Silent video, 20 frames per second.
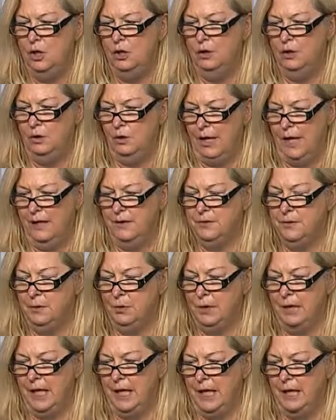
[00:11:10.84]
ground
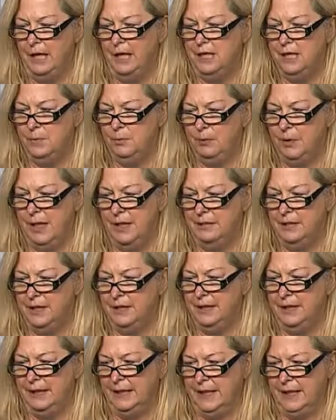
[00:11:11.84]
organic
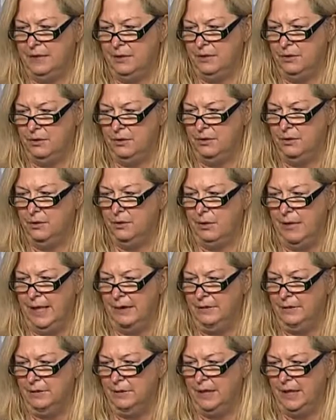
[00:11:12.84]
sprouted lentils,
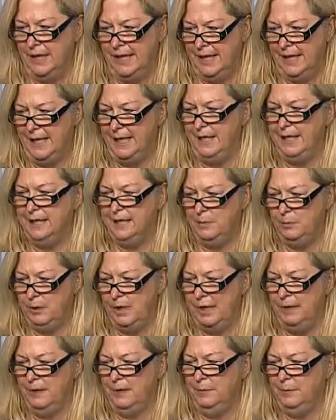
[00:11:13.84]
ground organic
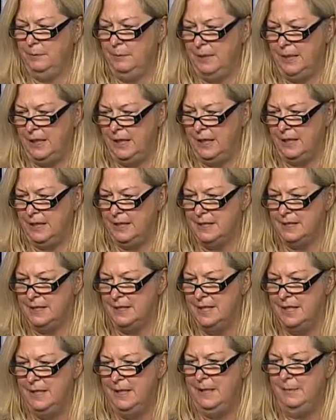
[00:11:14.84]
sprouted peas,
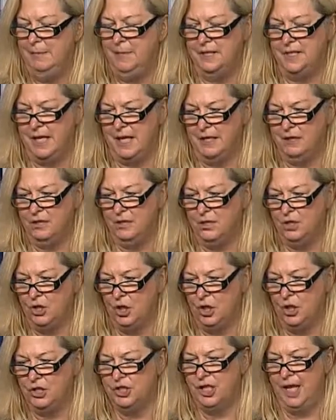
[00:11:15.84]
potato
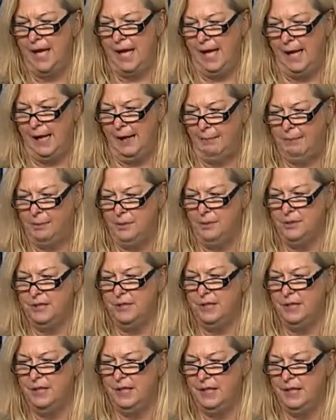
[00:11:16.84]
starch,
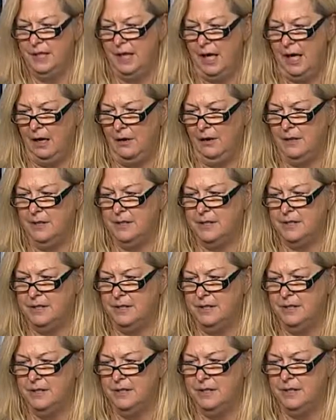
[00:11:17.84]
apples,
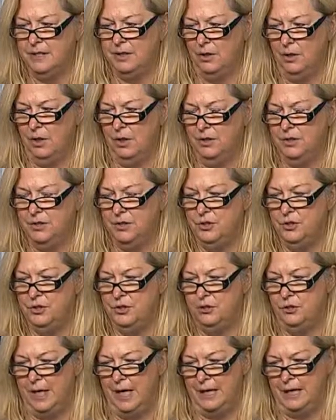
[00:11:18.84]
carrots, salt,
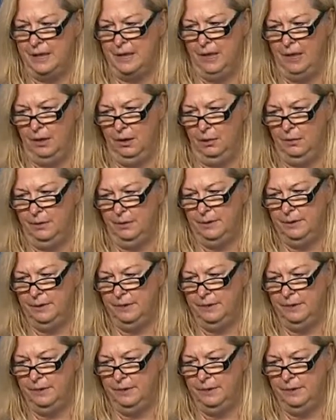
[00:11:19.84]
dried kelp.